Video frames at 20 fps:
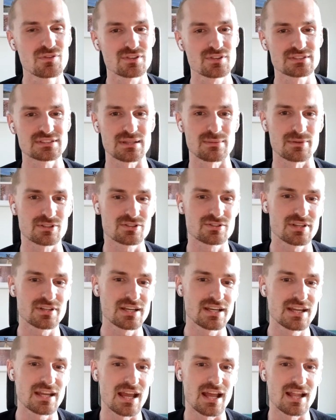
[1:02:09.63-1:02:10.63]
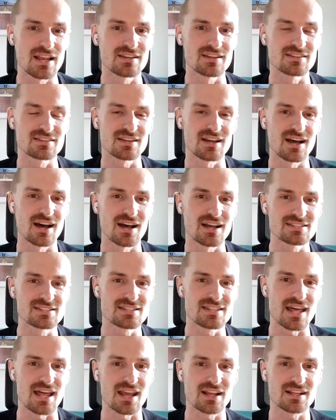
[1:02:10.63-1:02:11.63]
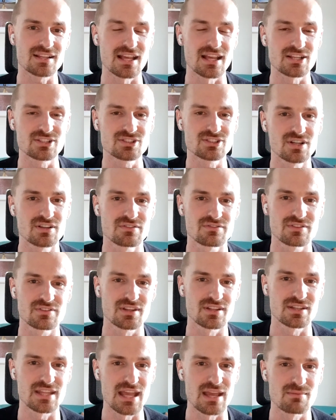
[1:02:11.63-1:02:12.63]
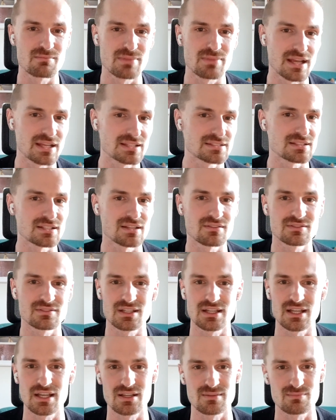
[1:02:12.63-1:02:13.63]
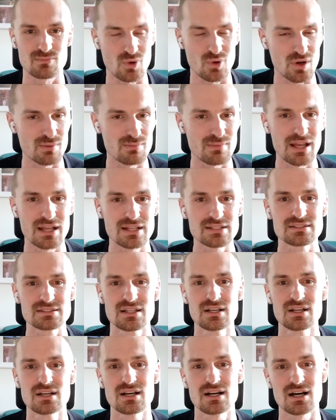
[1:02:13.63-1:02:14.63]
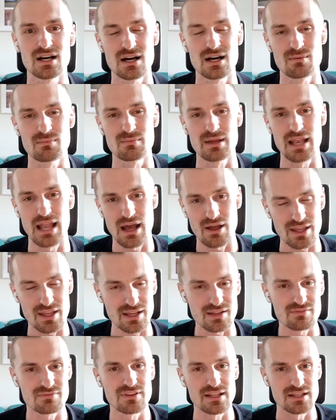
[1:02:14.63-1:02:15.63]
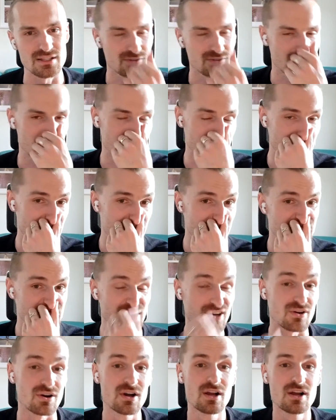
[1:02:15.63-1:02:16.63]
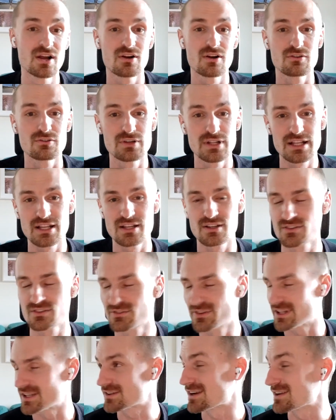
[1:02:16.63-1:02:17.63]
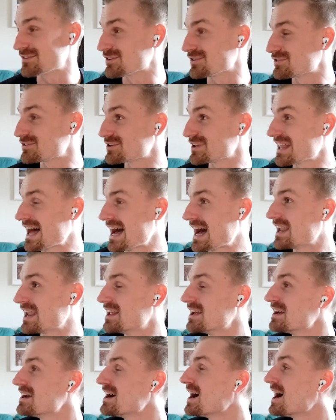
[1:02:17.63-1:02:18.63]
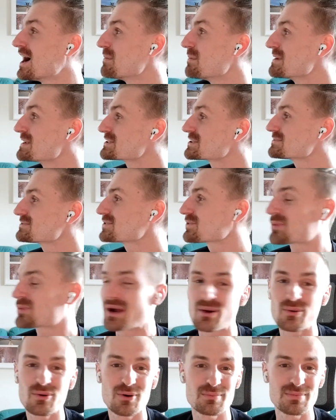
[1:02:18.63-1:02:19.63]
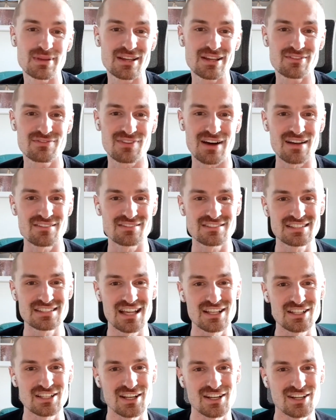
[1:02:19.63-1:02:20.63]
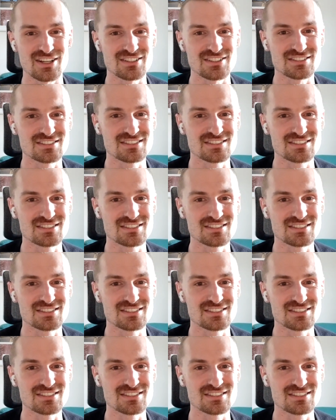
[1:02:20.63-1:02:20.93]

symmetry and uh, aesthetic nature of the name base and of the name Coinbase um, and how that can fit into Ethereum. So really really grateful for that. Um, in terms of where we'll be in five to 10 years,